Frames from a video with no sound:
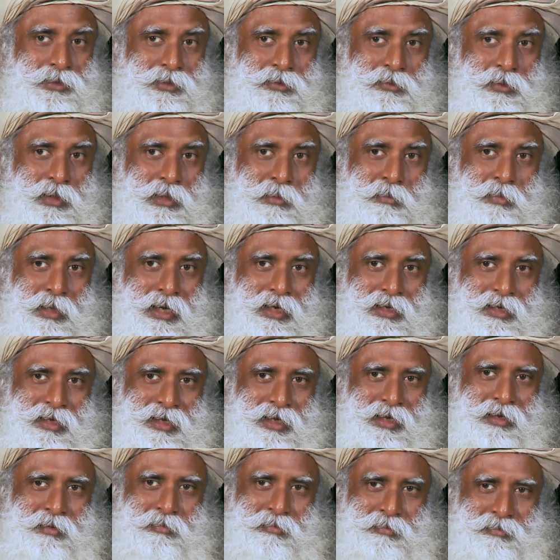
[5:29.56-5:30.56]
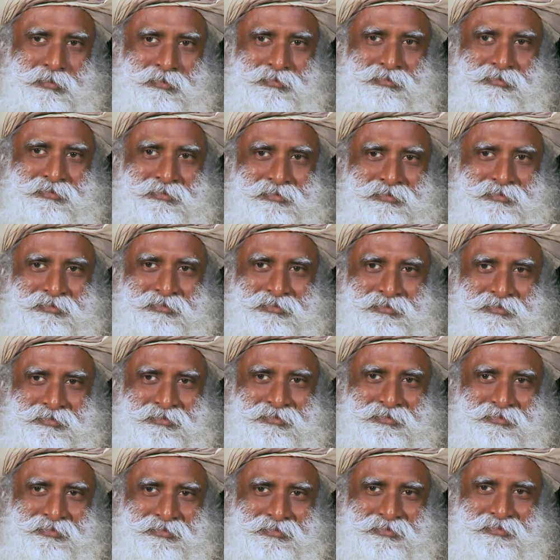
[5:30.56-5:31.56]
It's a very bad game.
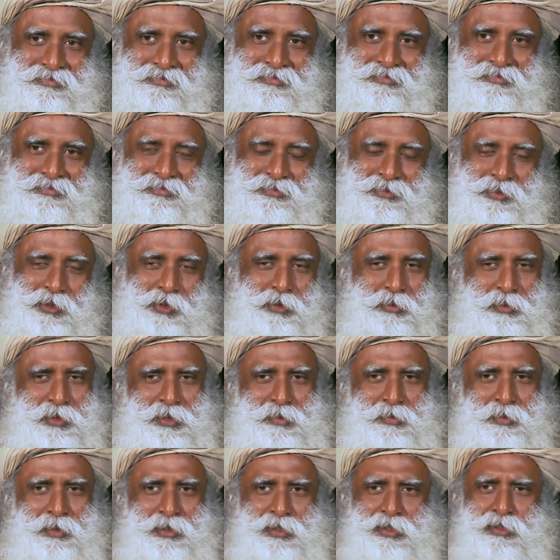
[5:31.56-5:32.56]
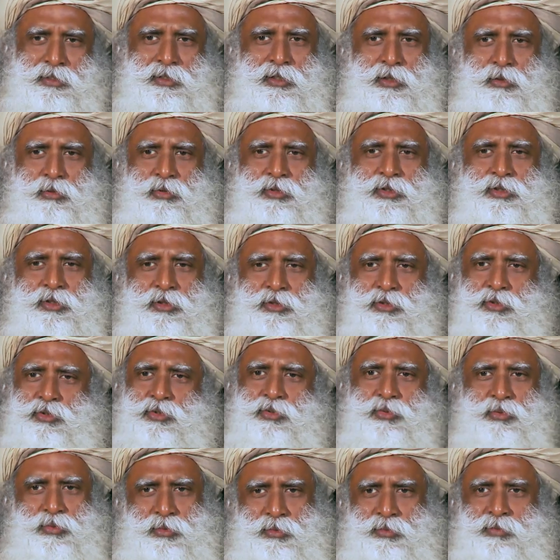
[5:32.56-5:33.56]
You must be disillusioned
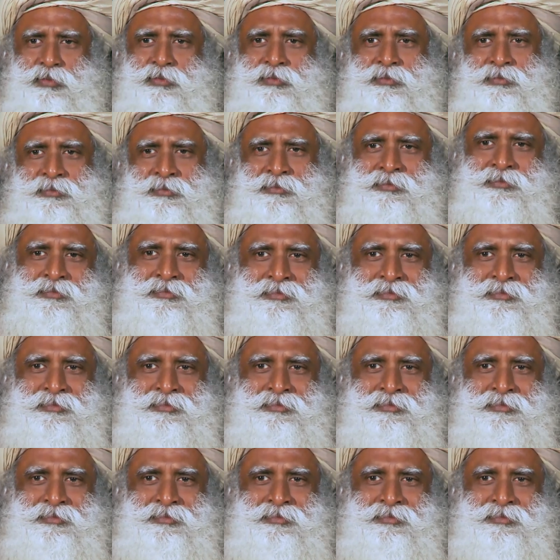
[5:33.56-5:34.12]
soon